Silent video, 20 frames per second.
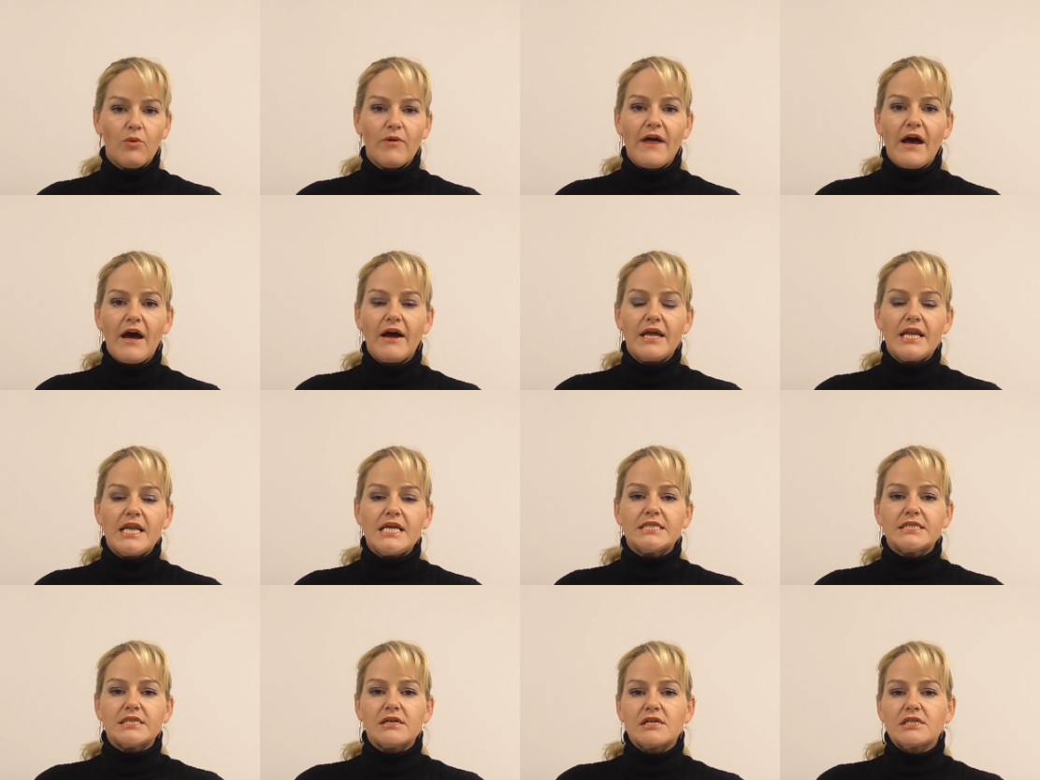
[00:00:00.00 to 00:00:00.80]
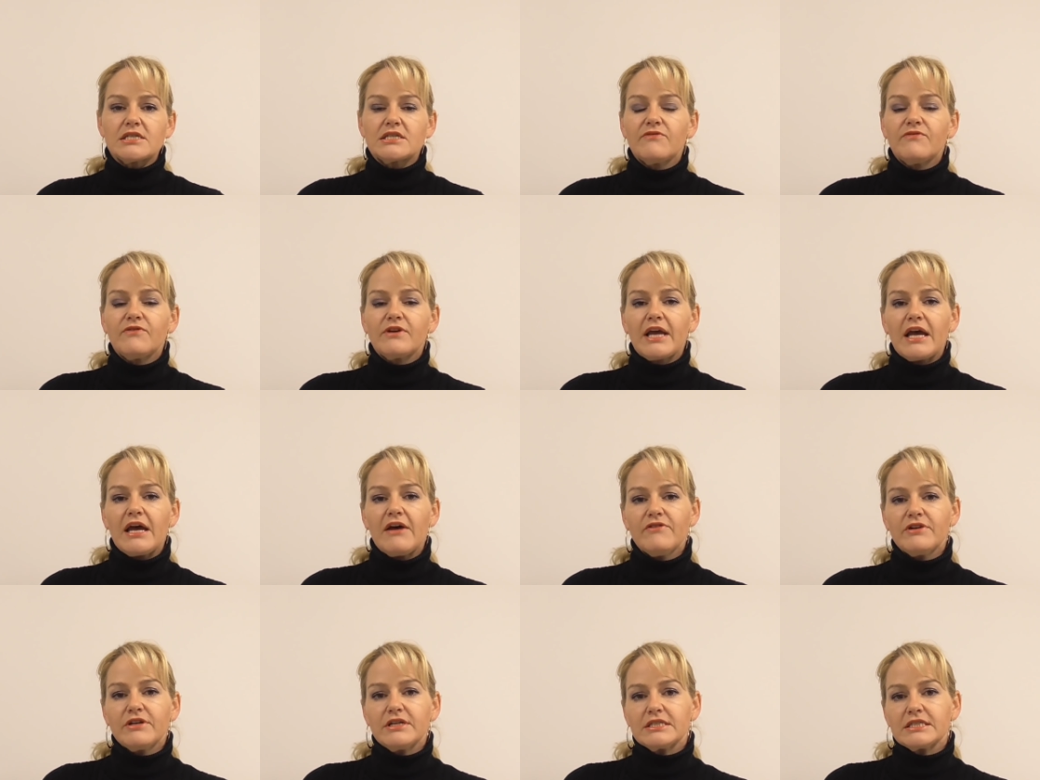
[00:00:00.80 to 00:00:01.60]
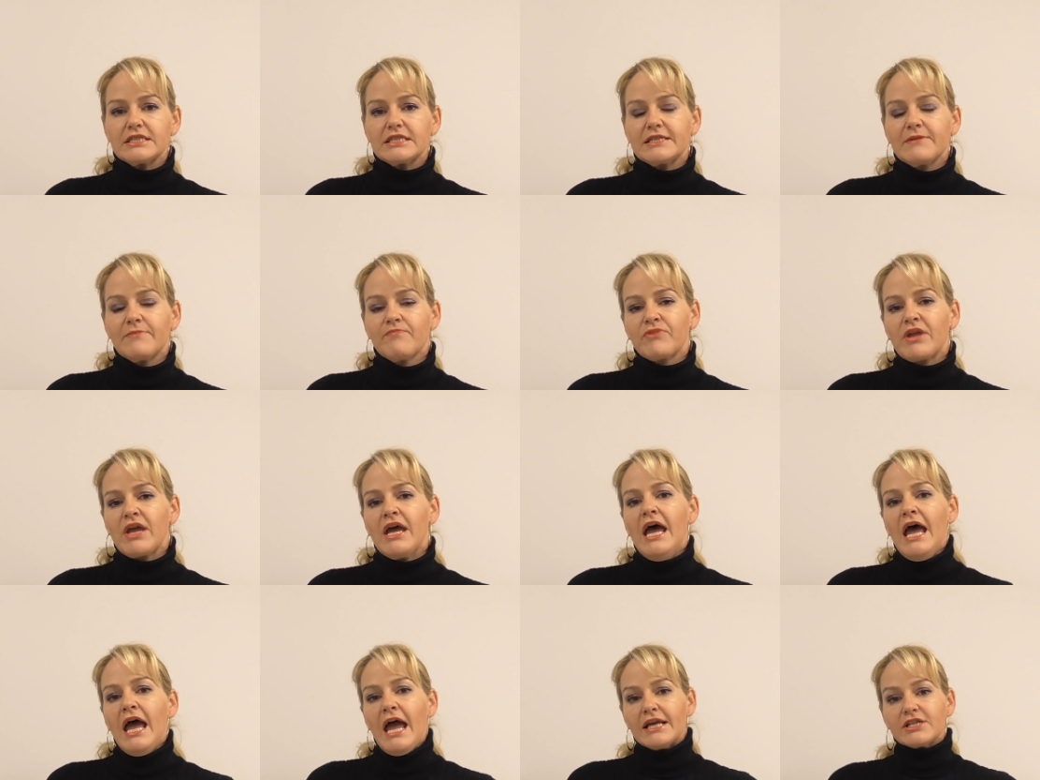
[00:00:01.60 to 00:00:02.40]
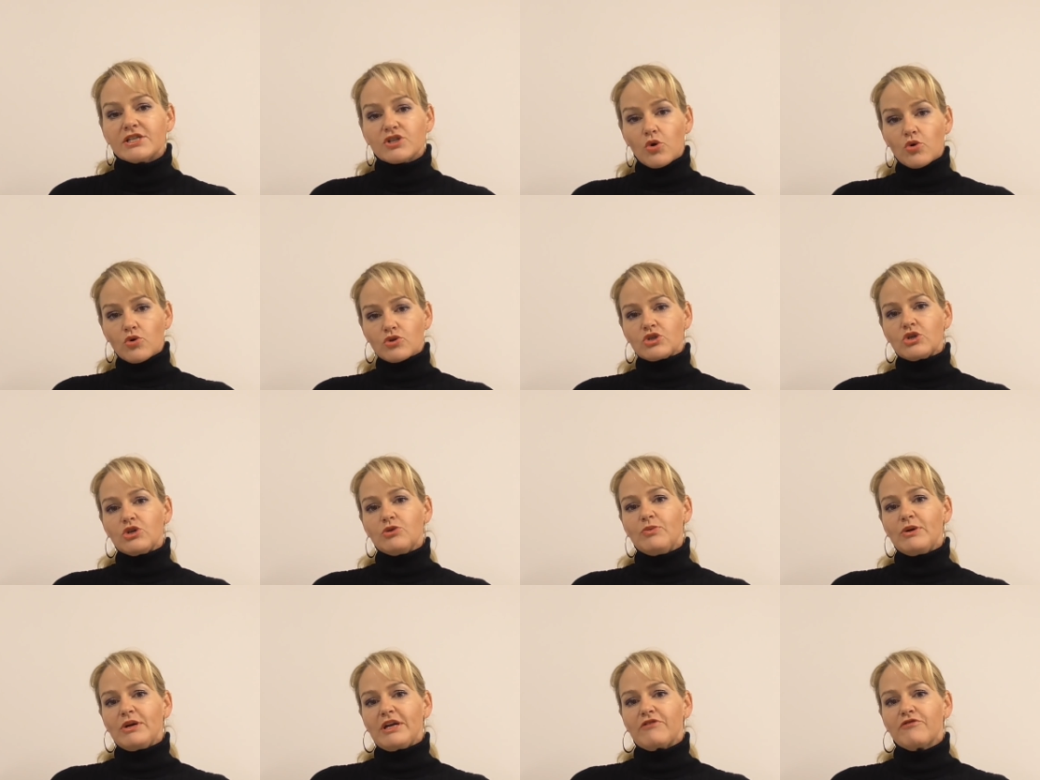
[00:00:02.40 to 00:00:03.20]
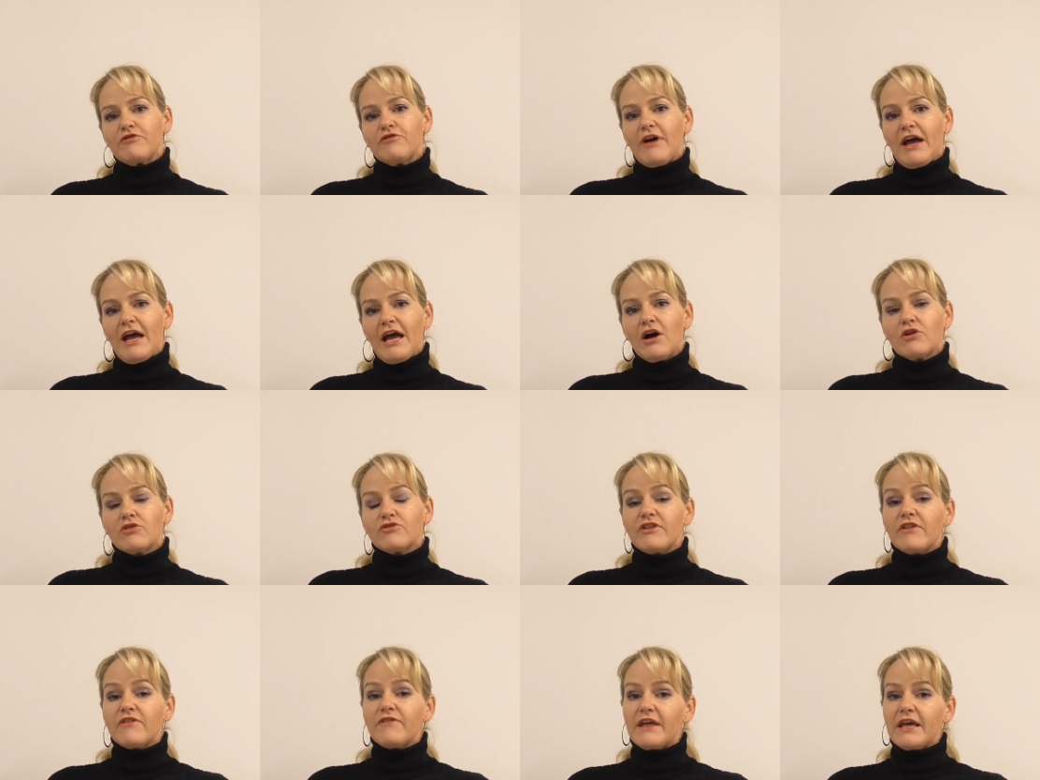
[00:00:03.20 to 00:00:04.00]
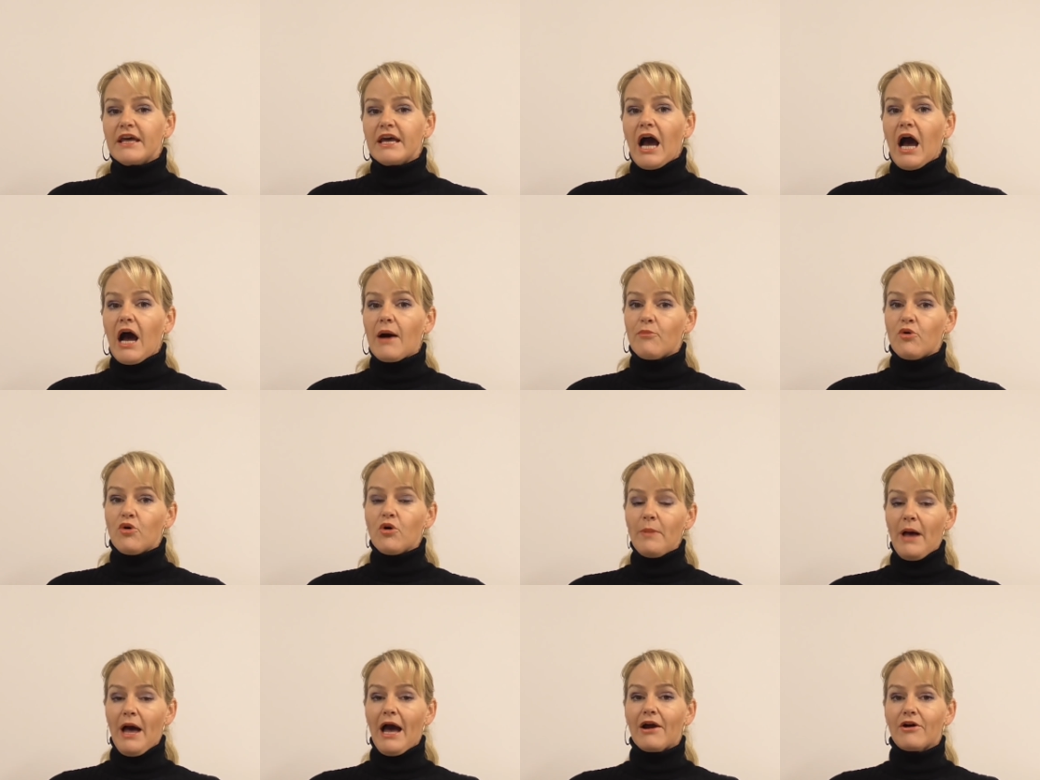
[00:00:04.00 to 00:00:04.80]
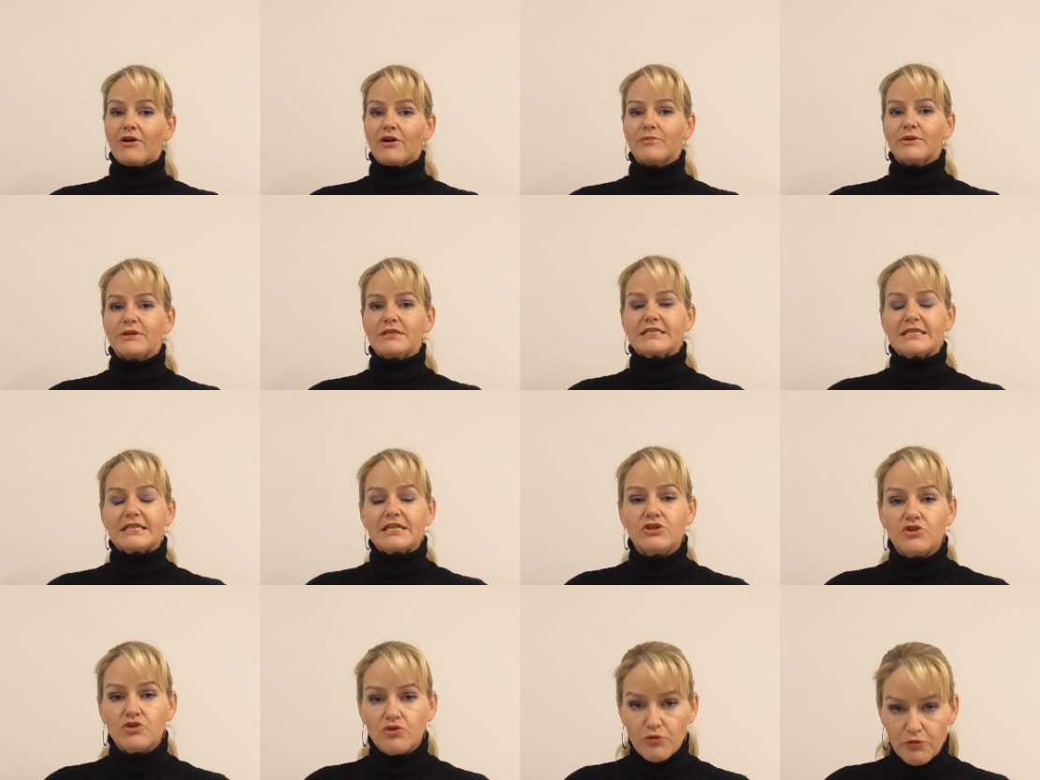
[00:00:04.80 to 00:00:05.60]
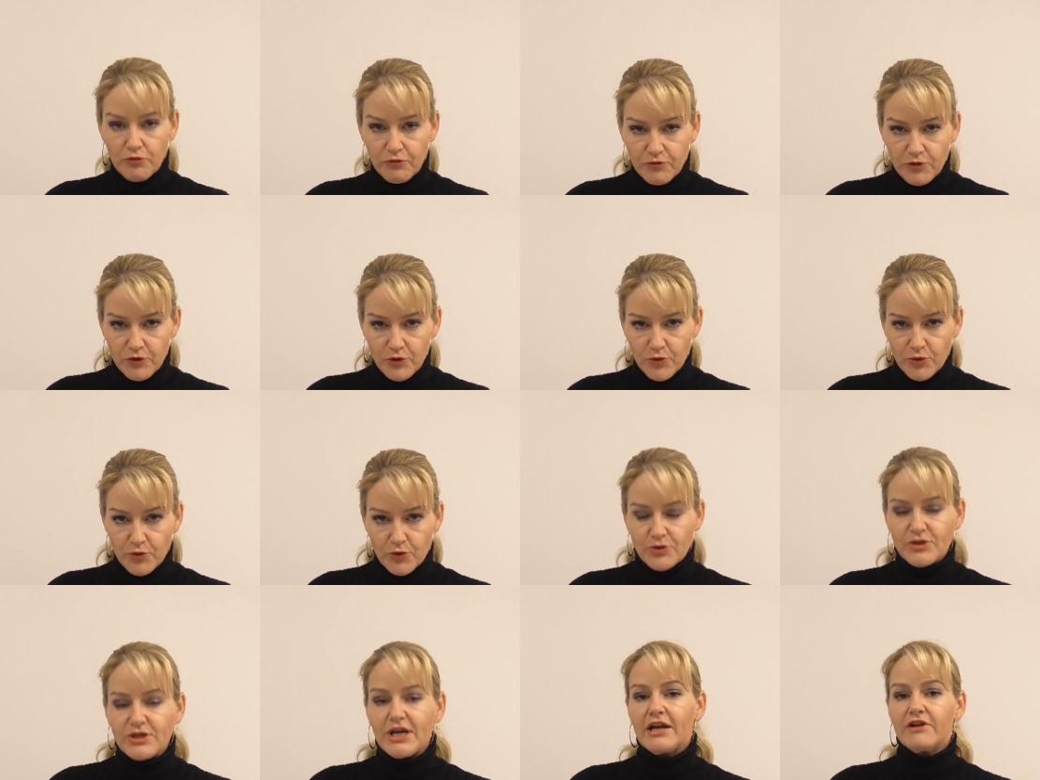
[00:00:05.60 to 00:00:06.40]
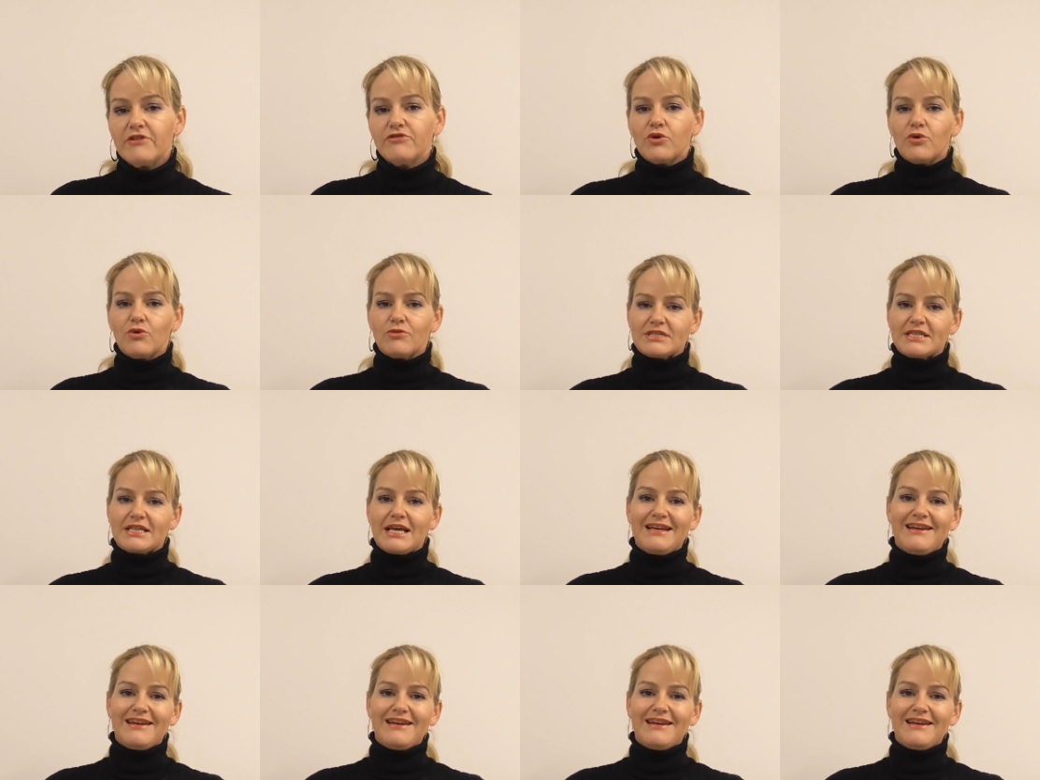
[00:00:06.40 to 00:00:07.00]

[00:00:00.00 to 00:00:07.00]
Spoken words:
without any scientific evidence? It's also been found that there are more parabens in your food, and of course